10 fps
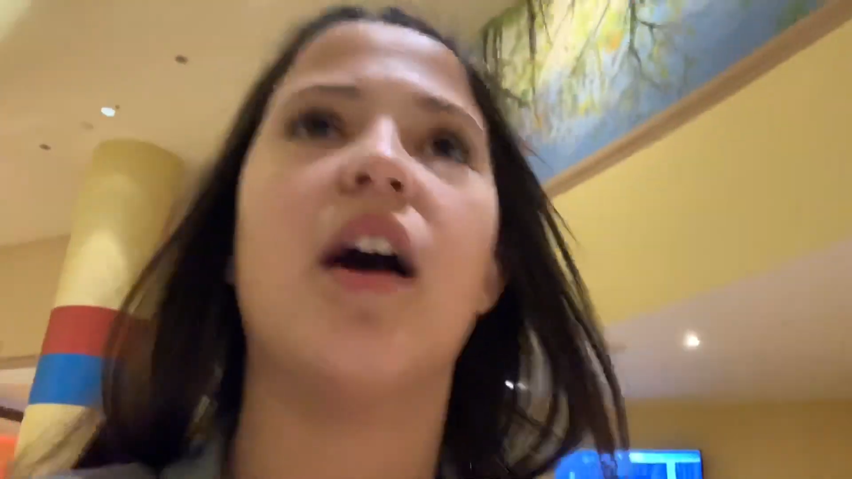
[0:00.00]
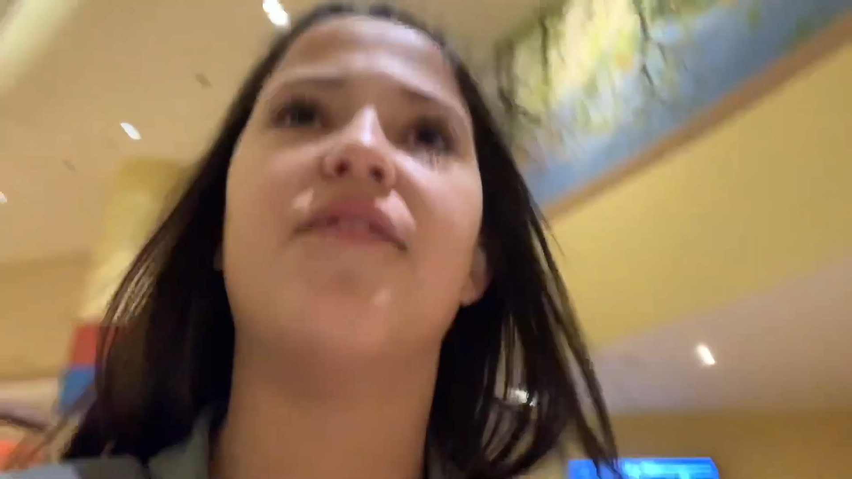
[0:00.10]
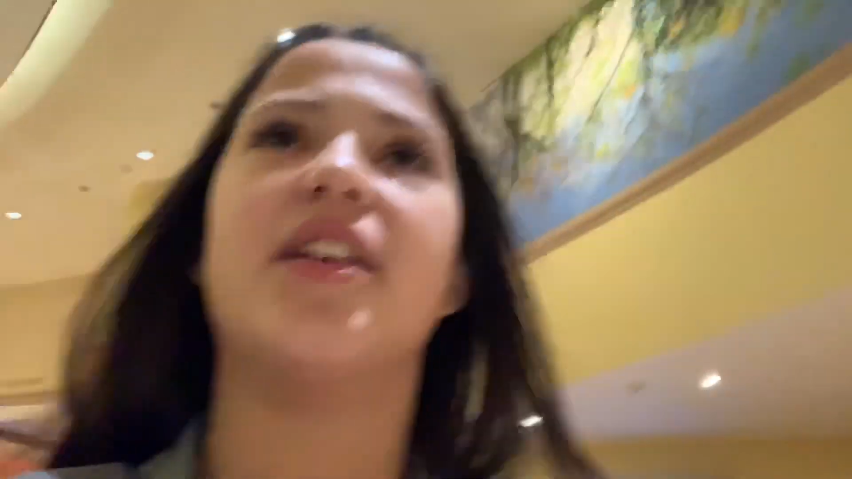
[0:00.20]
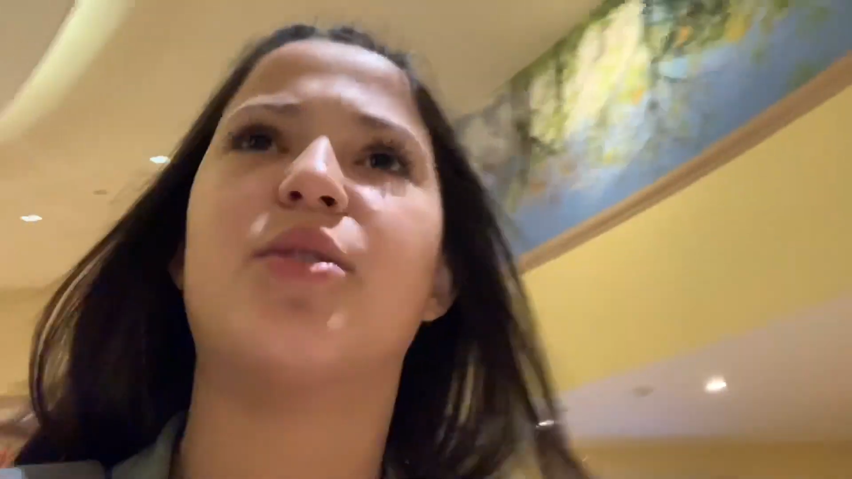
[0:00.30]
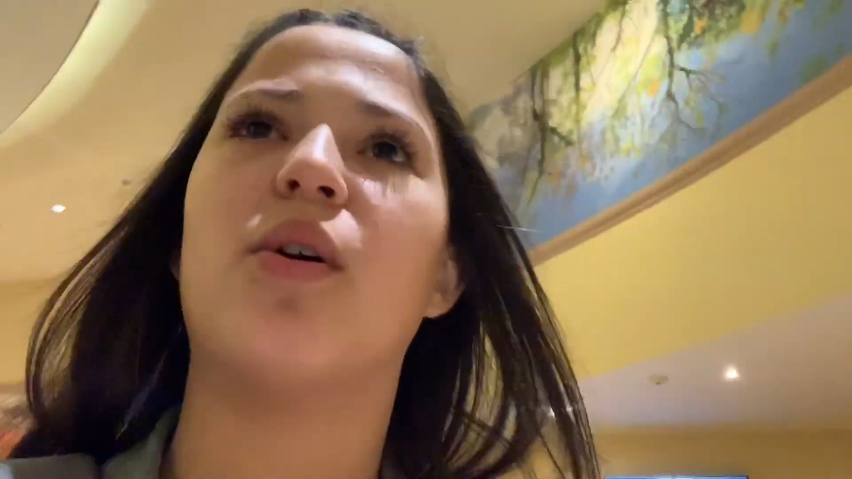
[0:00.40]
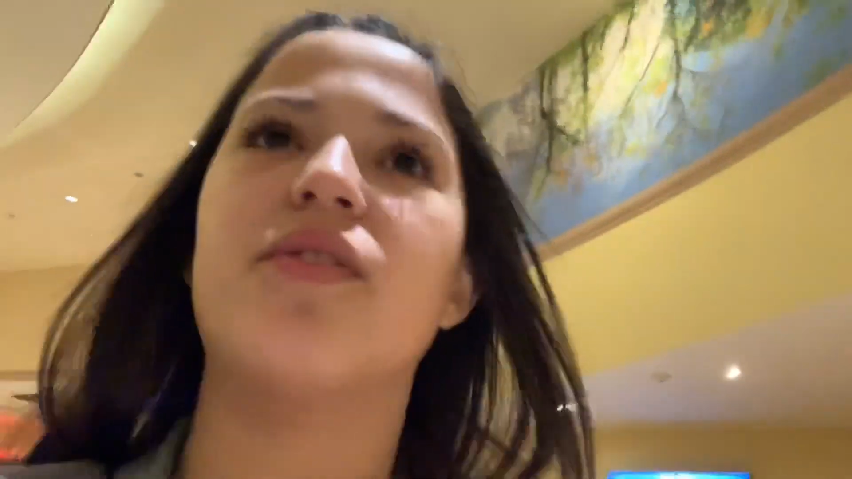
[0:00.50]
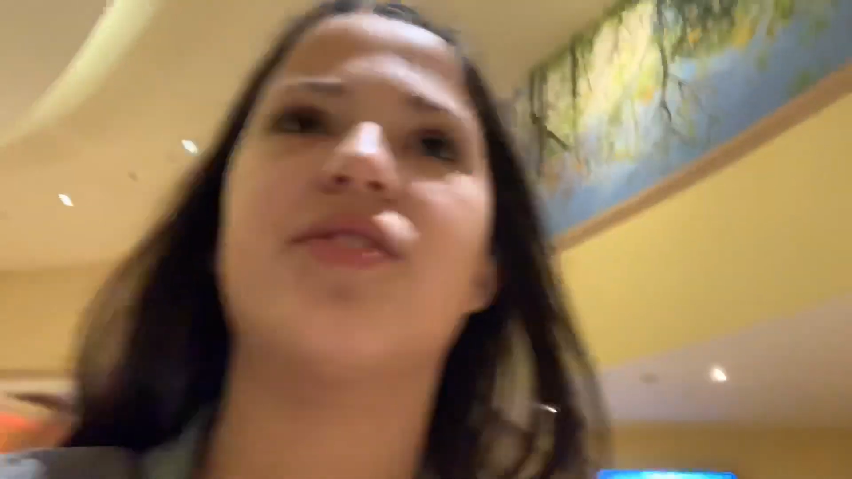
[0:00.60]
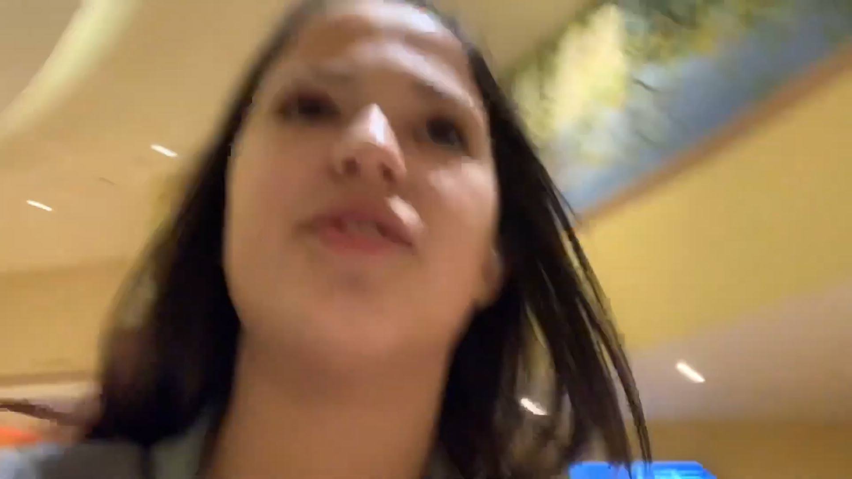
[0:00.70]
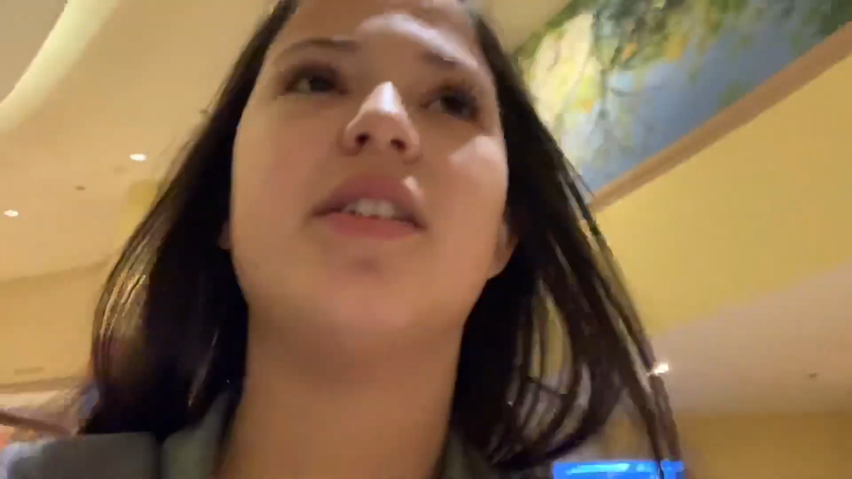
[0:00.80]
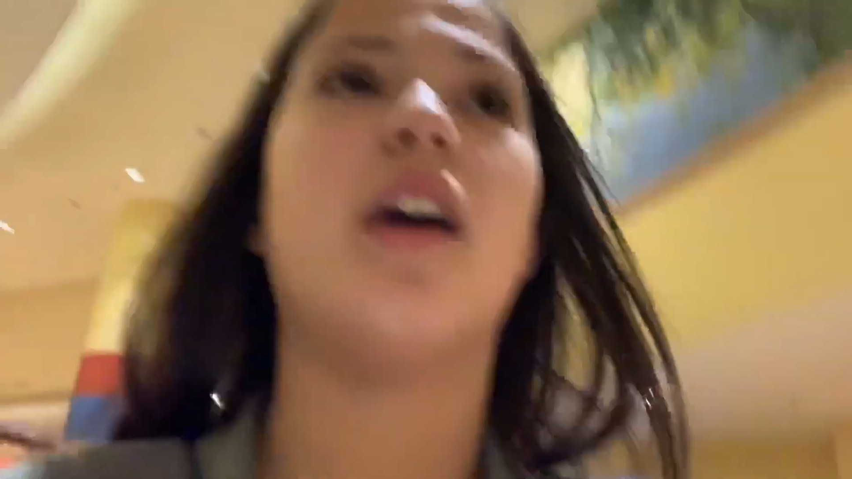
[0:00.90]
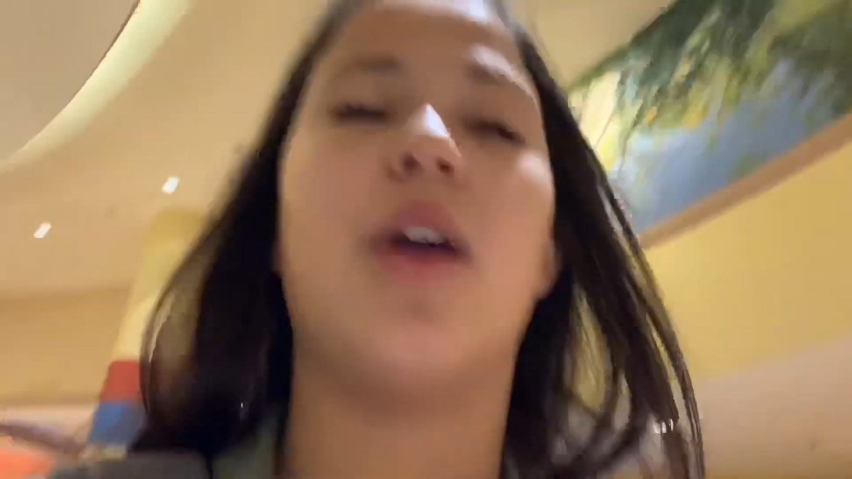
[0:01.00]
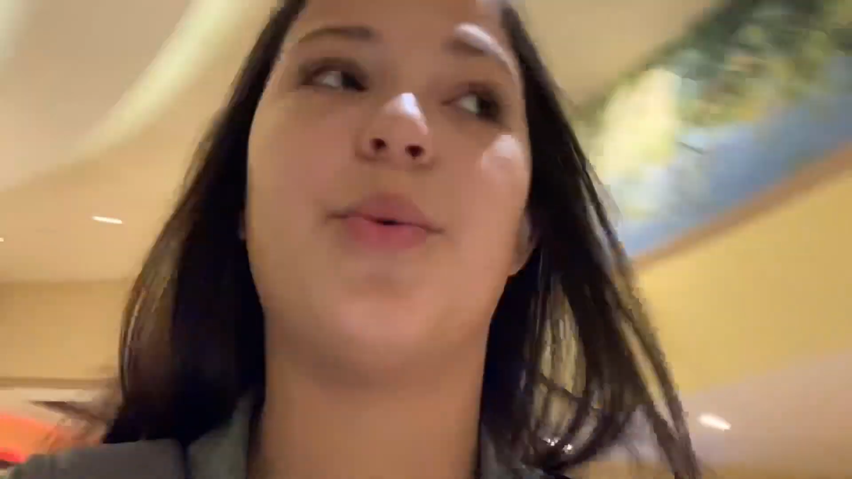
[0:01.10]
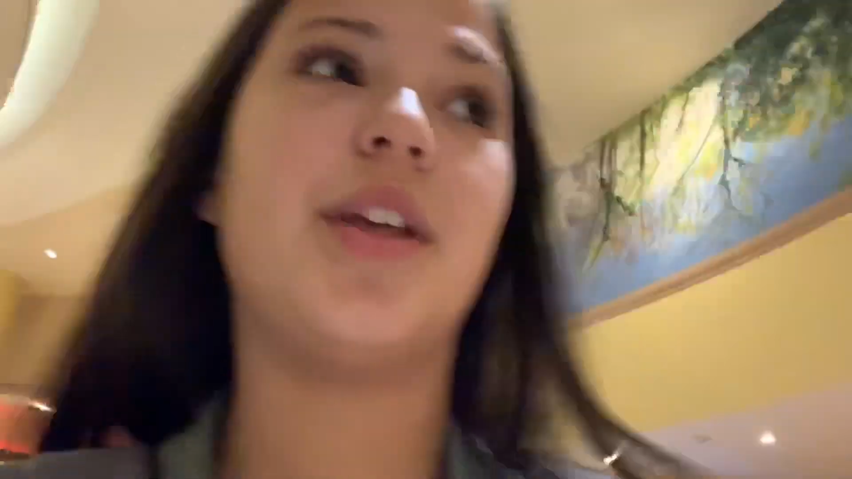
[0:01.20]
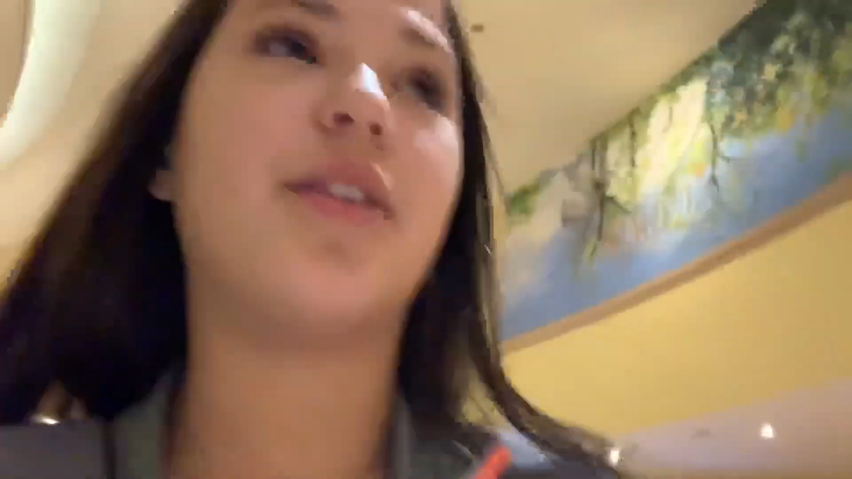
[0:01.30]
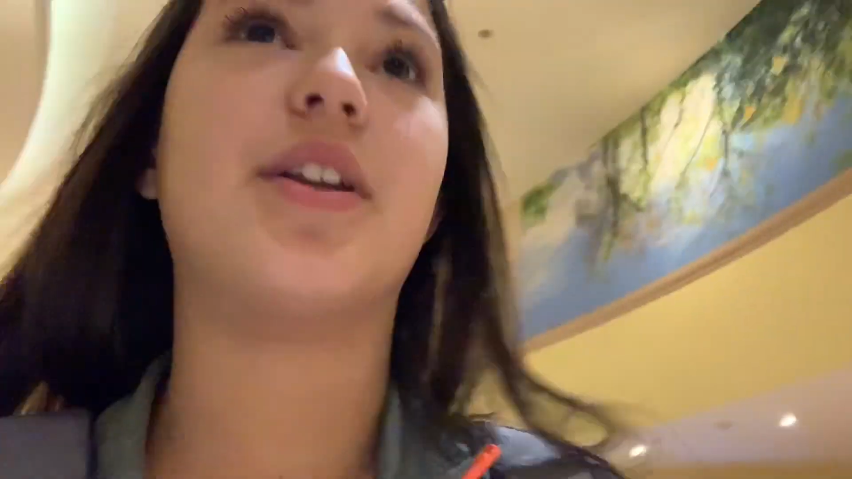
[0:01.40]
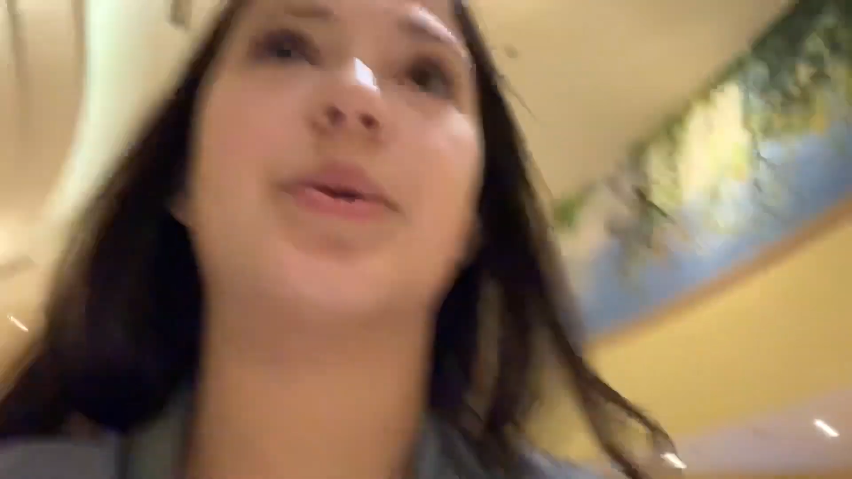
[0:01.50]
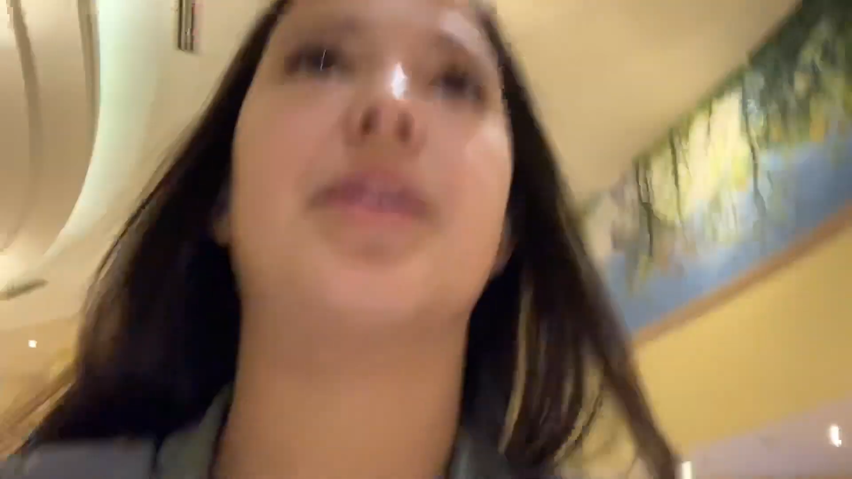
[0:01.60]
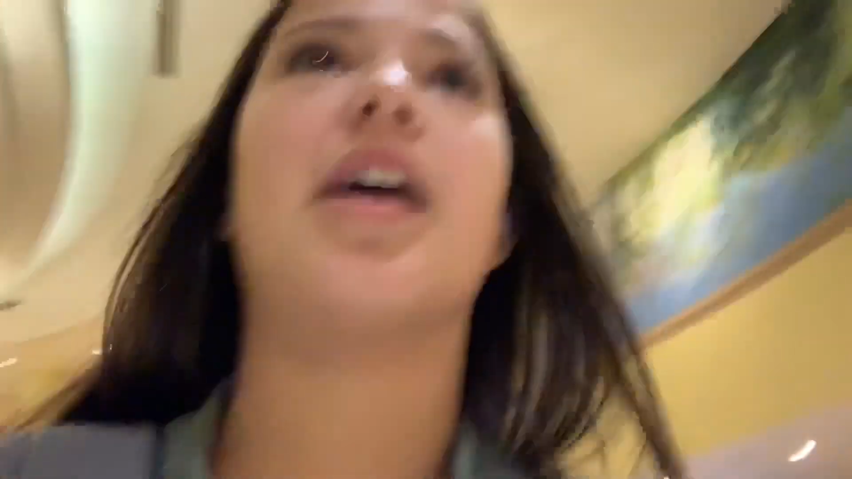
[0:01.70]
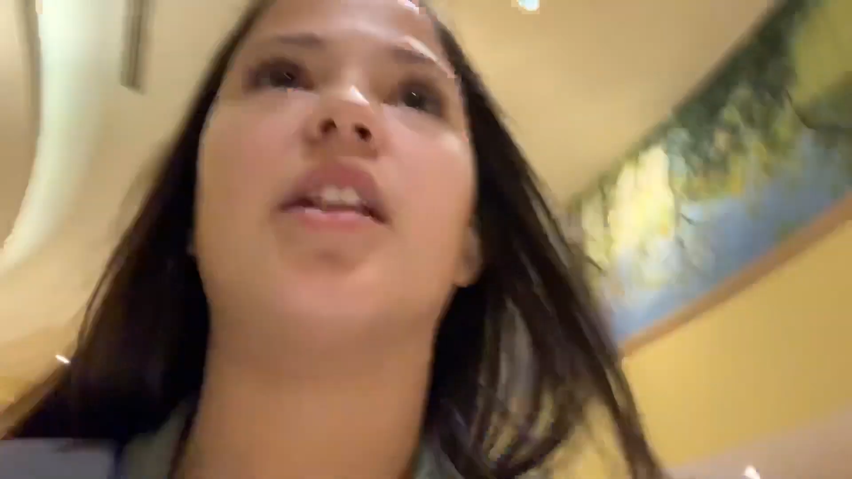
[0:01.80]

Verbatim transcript: of the 12th Street. I really don't know where the